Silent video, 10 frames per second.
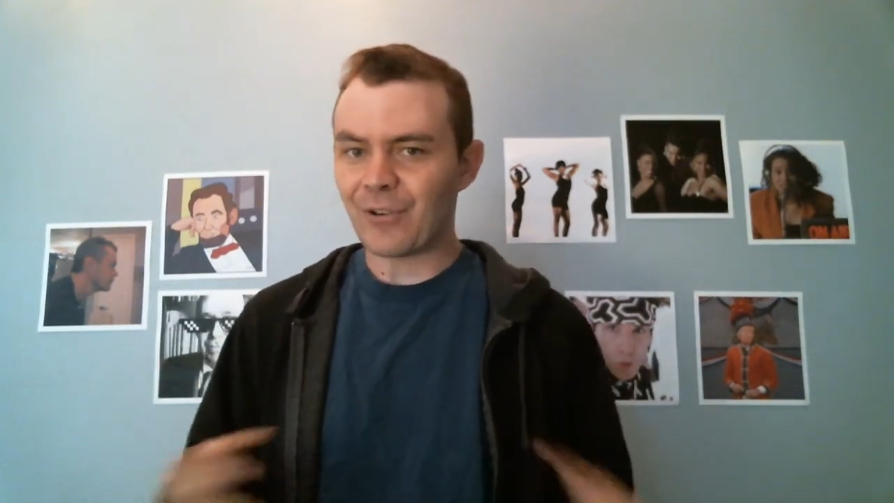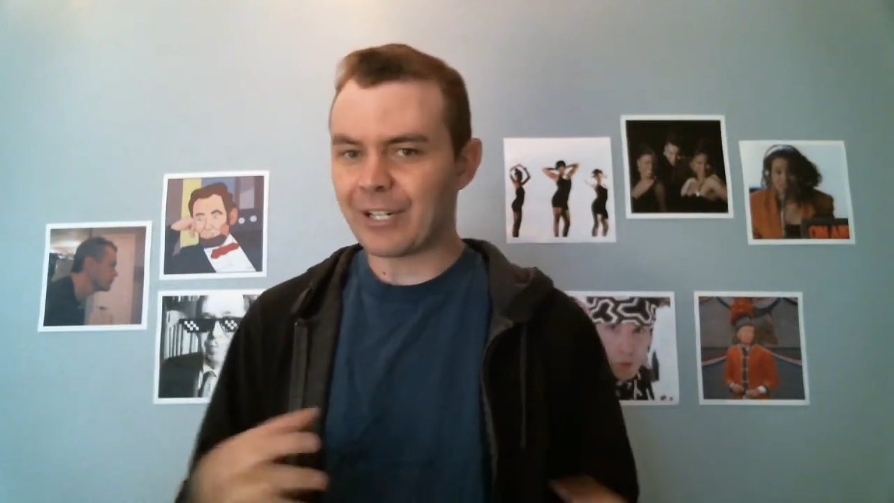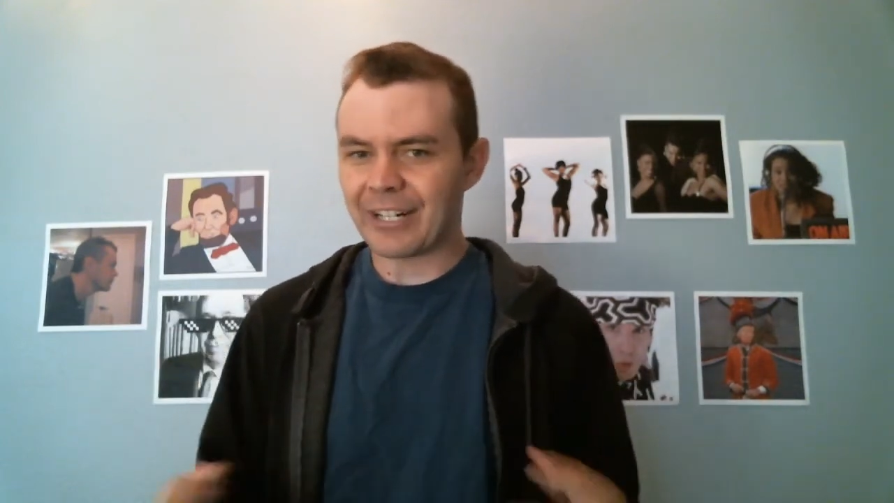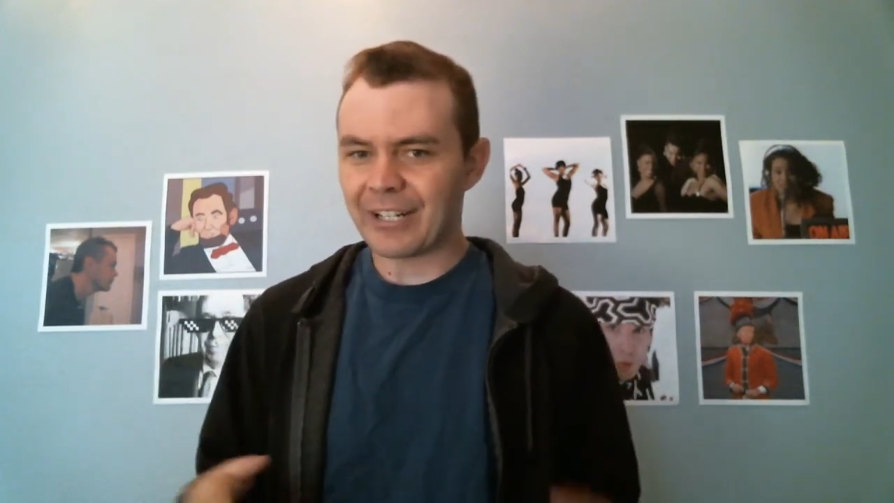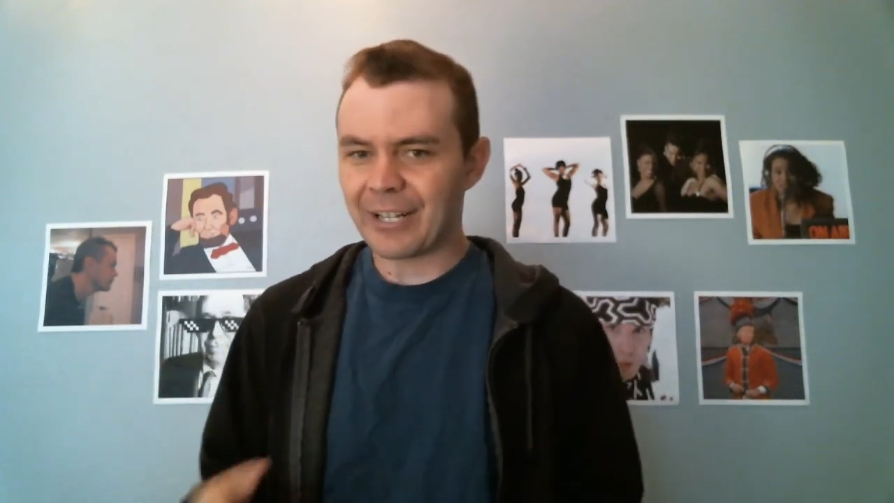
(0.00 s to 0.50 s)

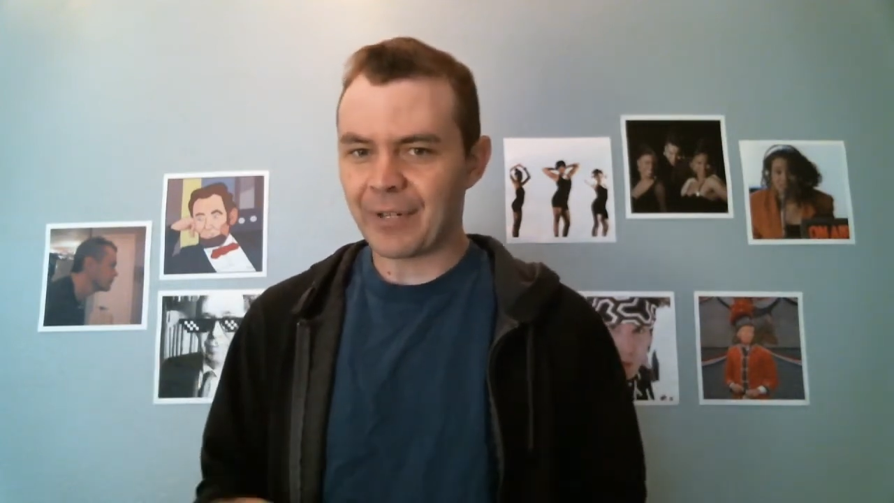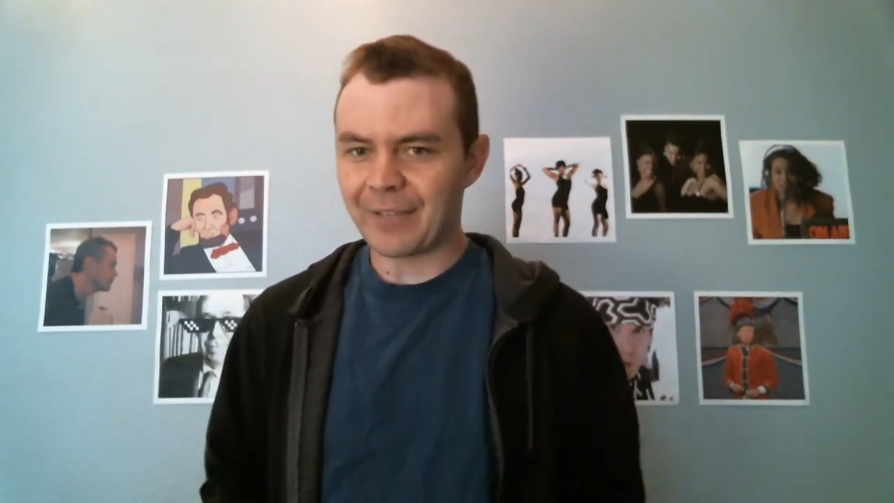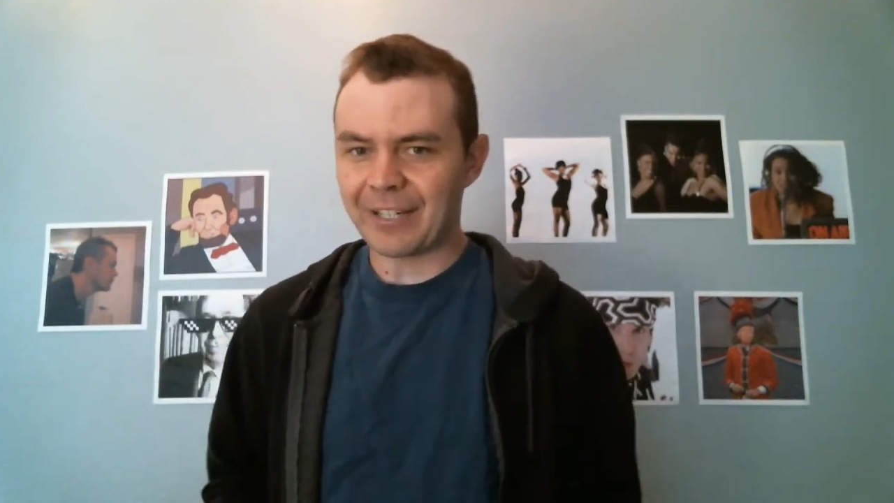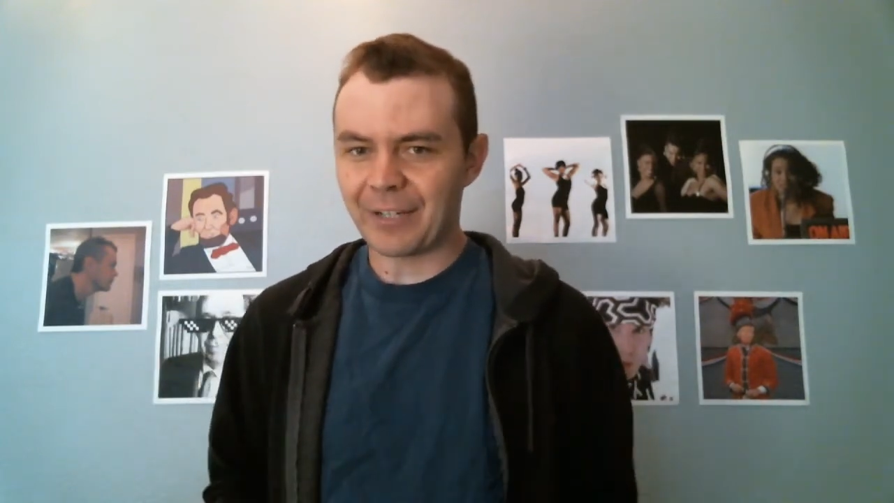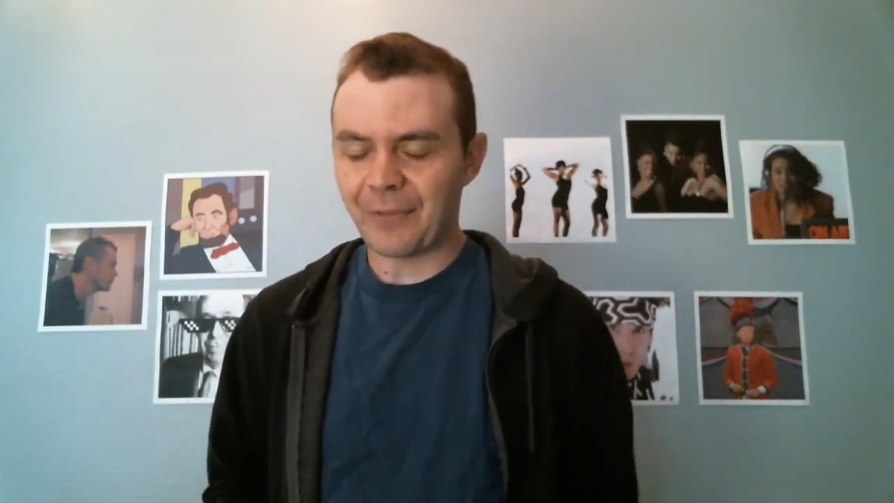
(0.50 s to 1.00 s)
ordinarily would
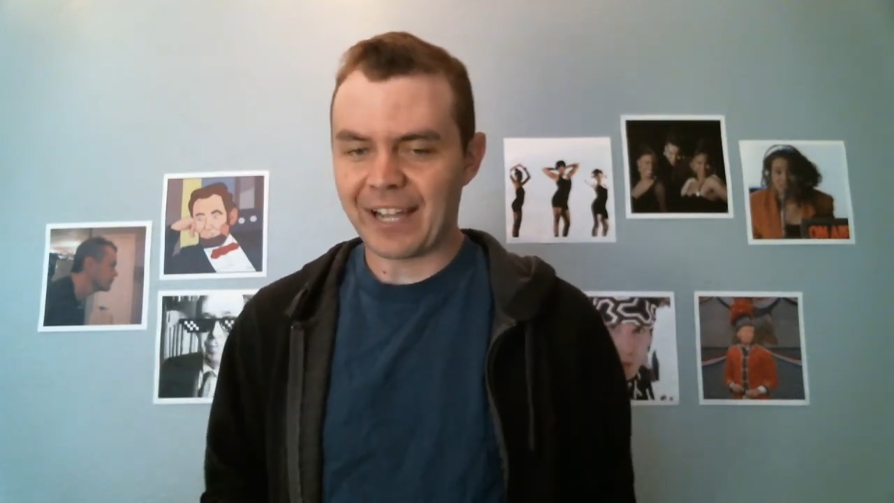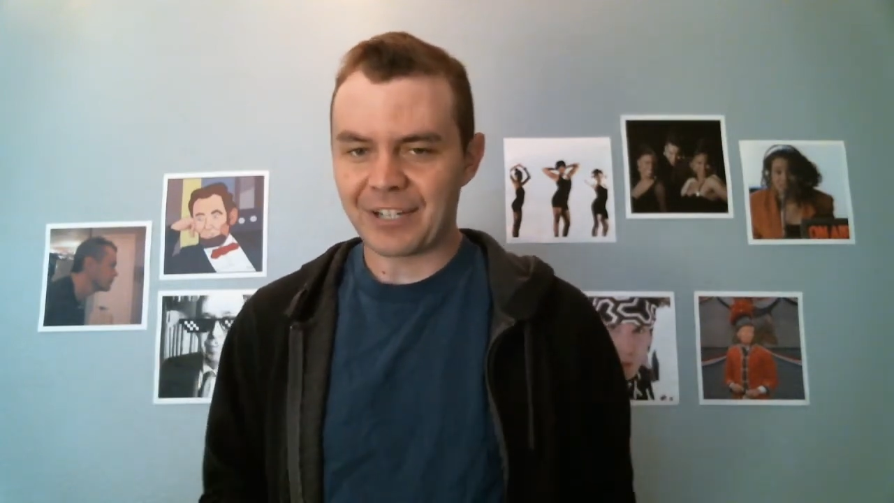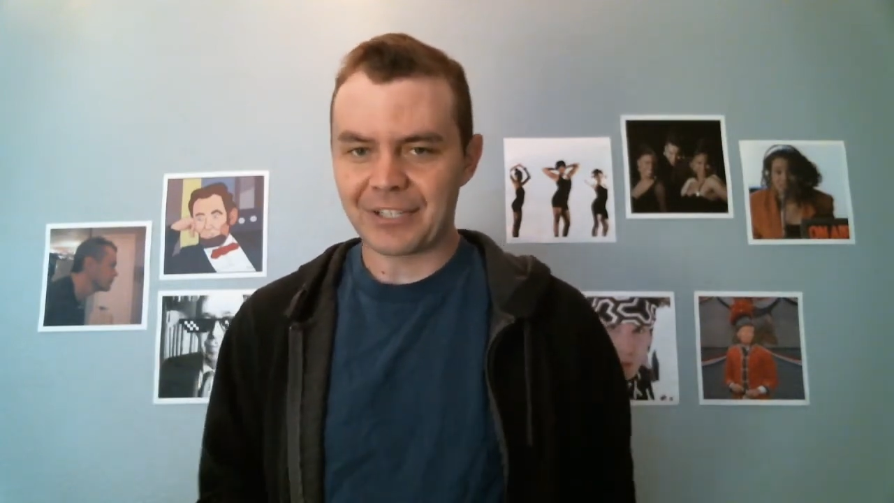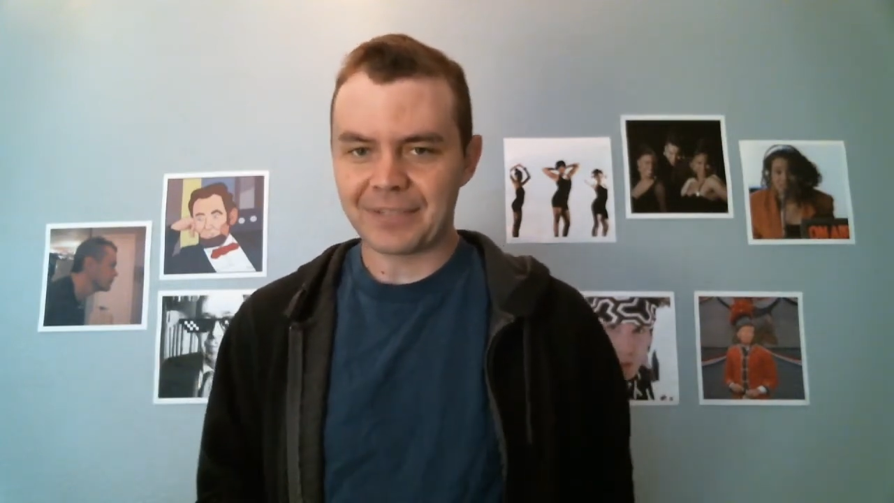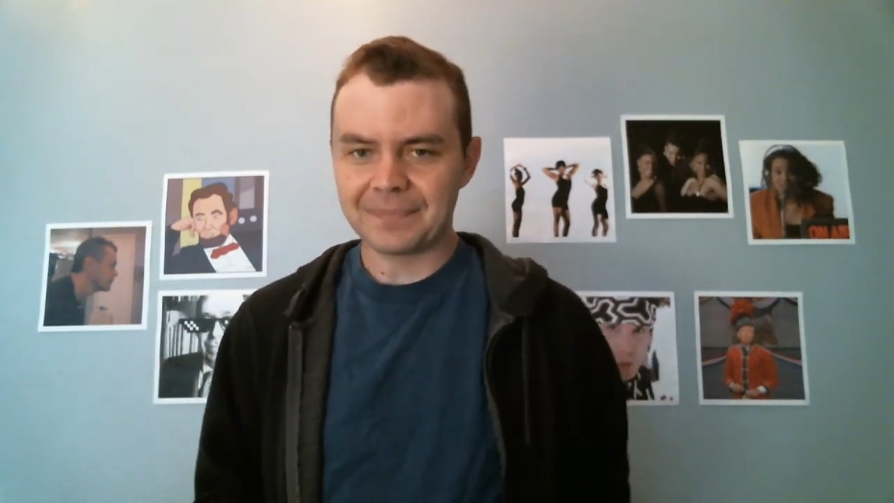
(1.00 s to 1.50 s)
have led to faction.